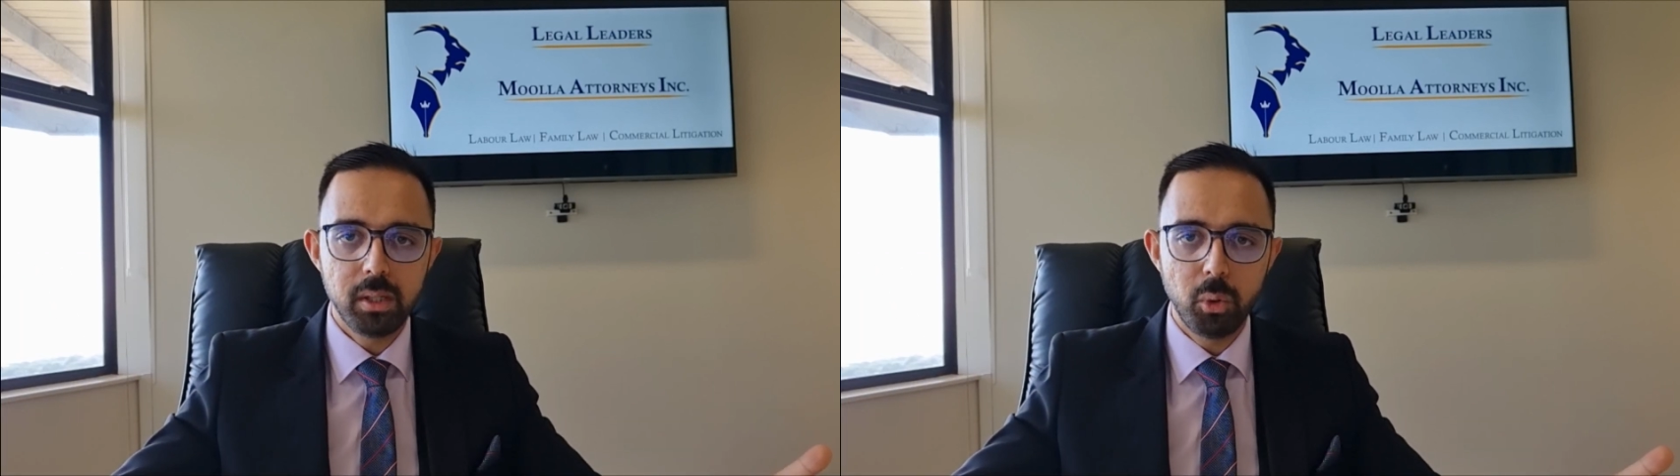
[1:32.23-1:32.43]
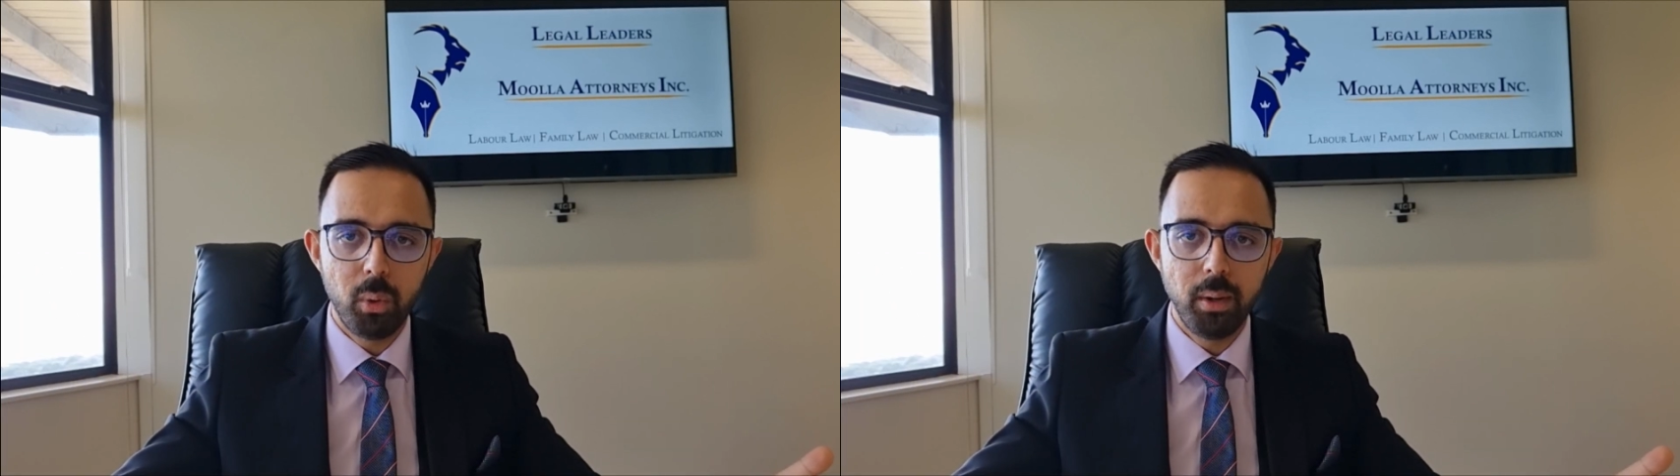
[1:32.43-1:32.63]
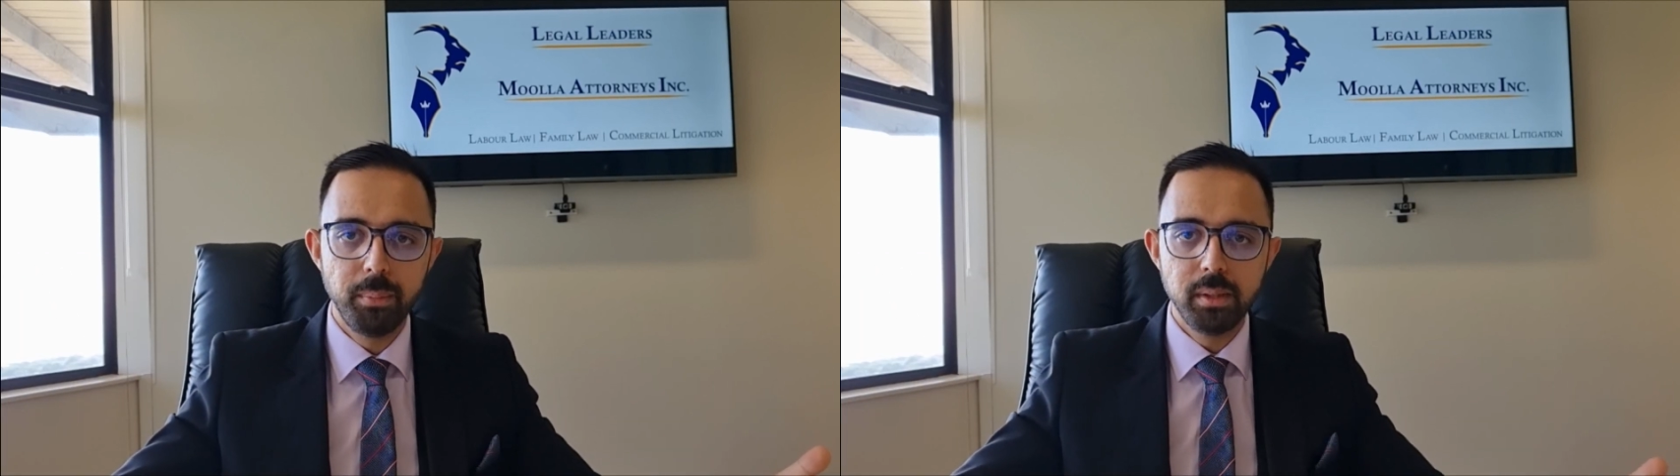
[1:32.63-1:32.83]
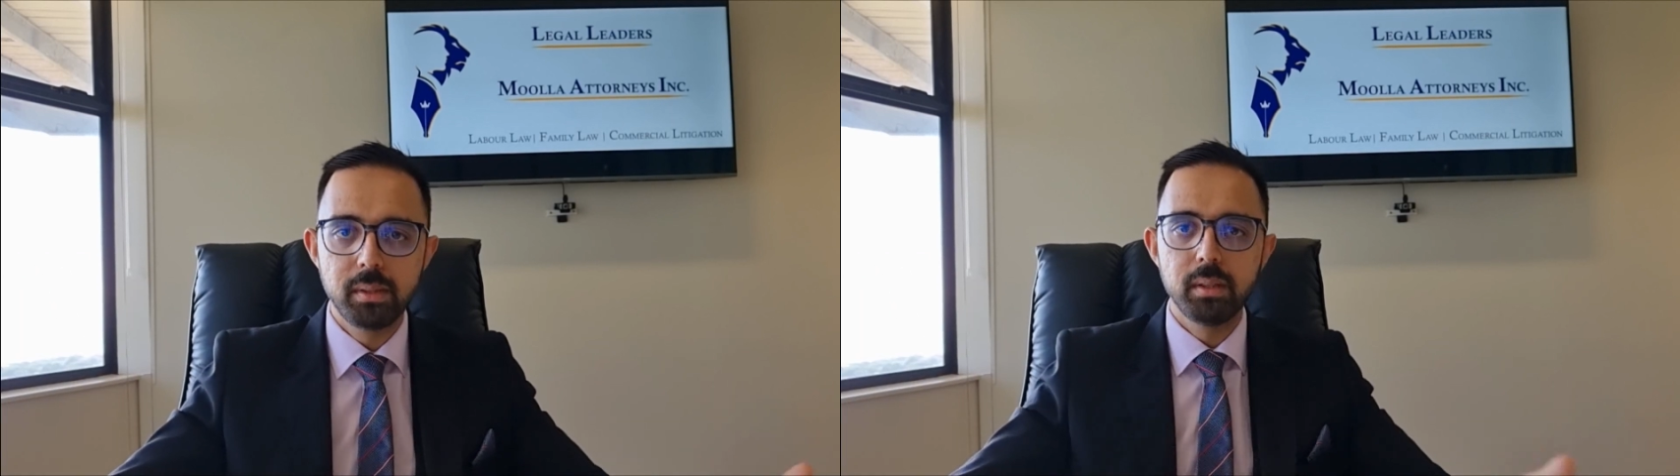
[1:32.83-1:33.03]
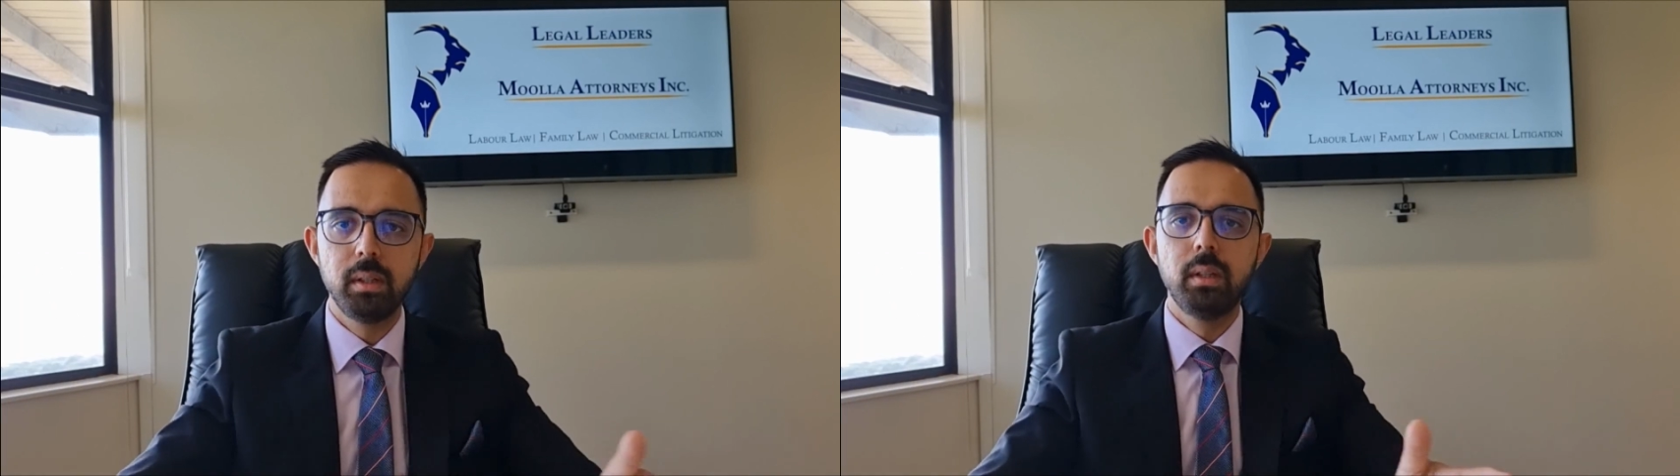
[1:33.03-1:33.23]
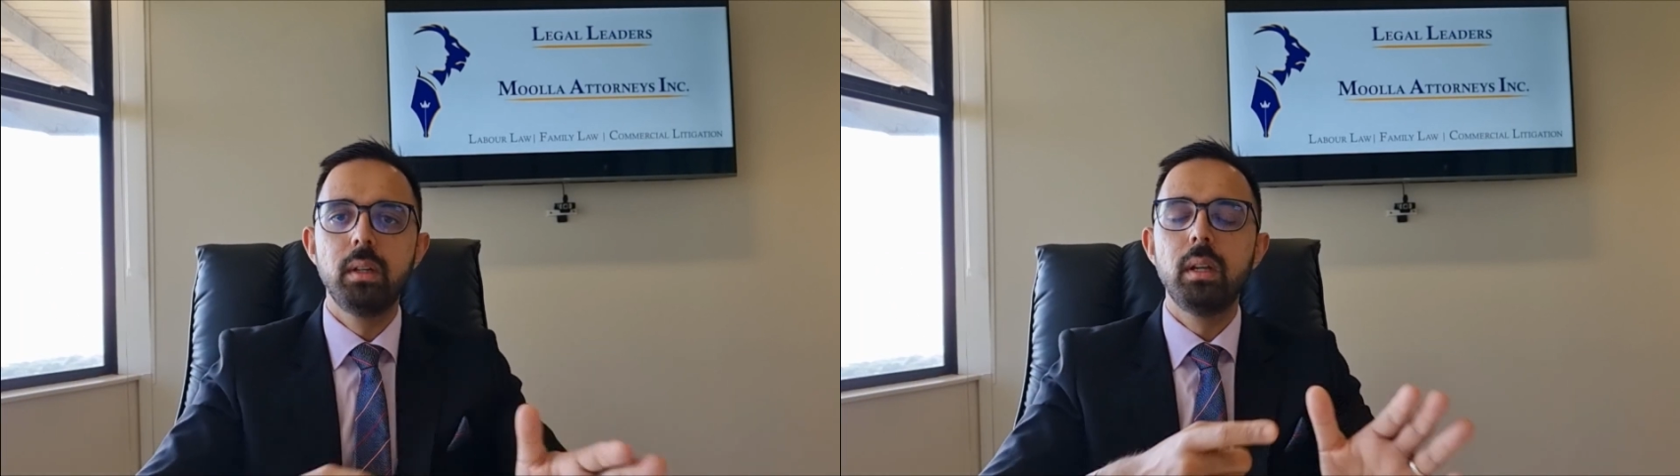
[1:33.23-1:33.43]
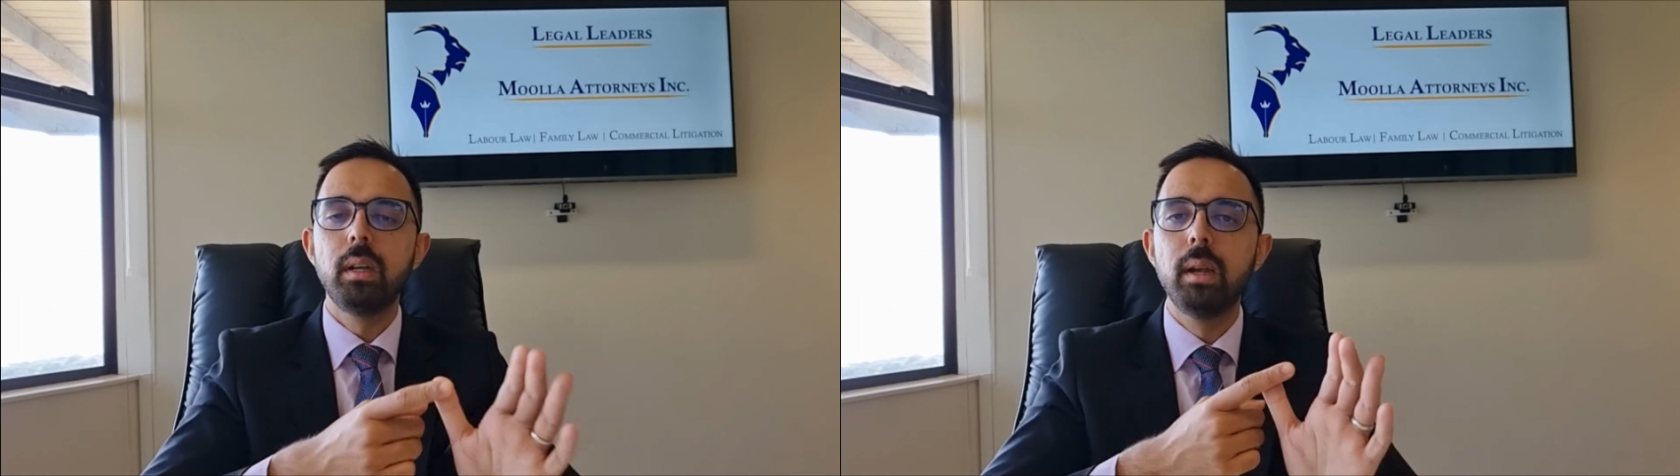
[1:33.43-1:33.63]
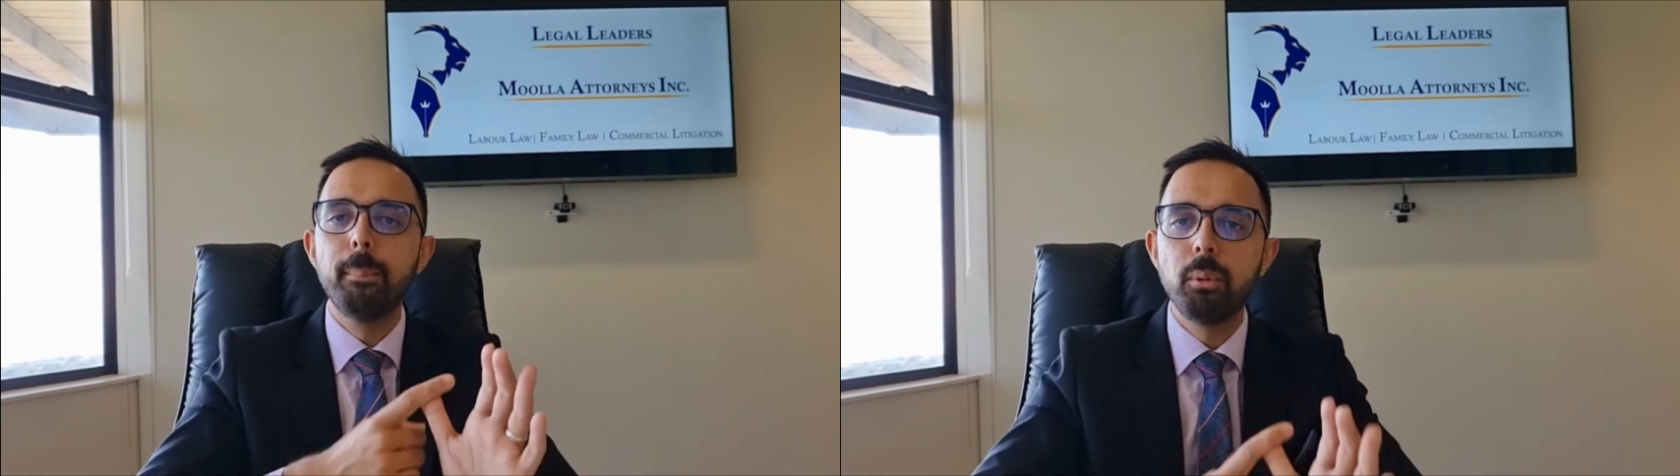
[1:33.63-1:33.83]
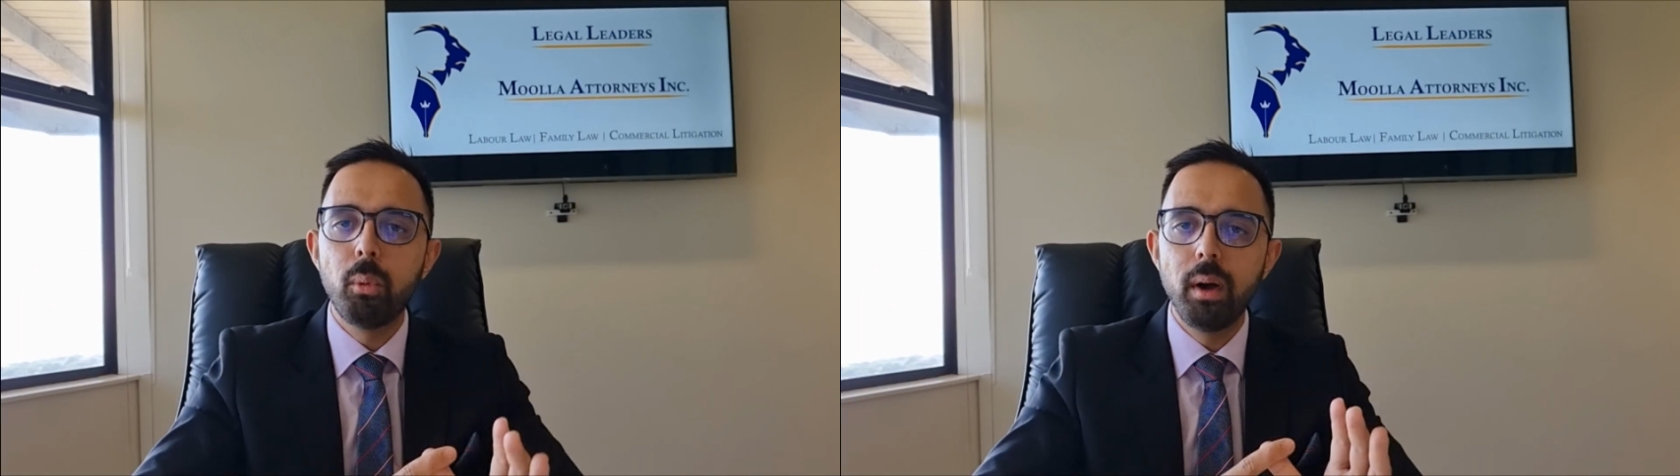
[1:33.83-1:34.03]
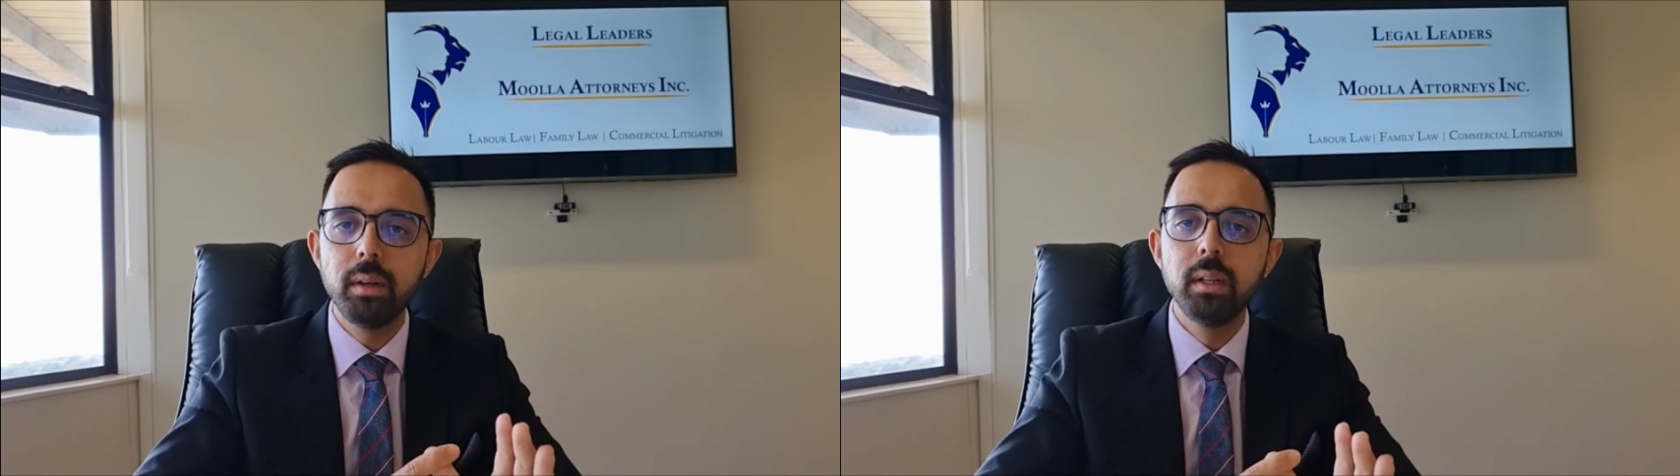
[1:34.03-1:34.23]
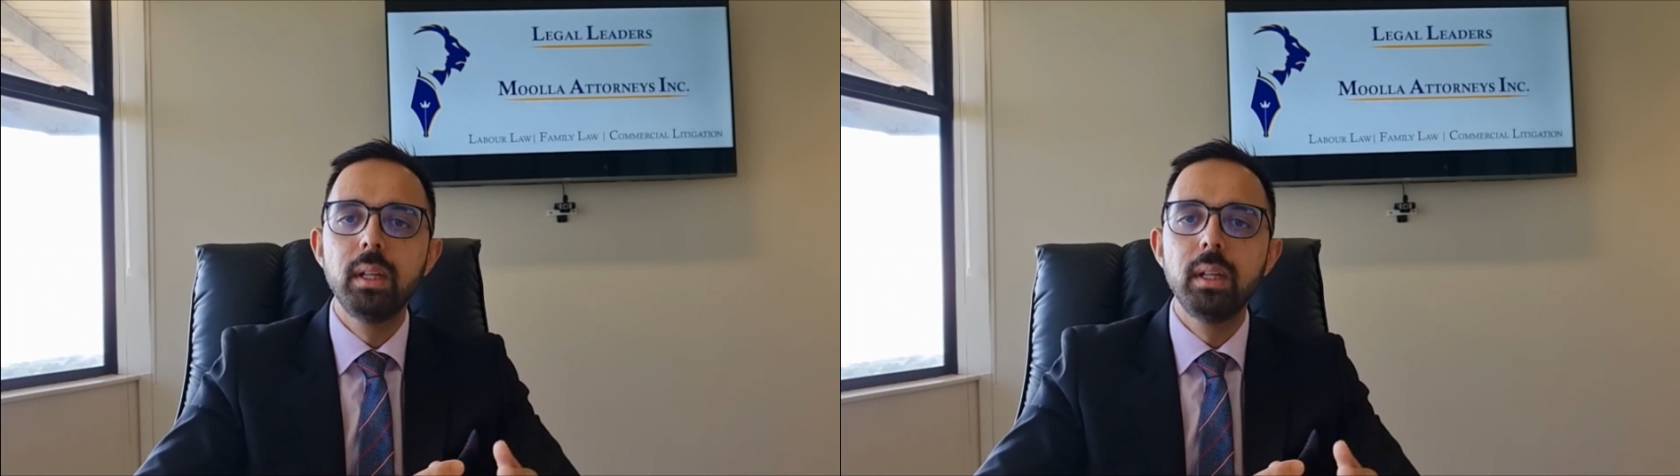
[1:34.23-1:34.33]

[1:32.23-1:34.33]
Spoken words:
requirements? Number one,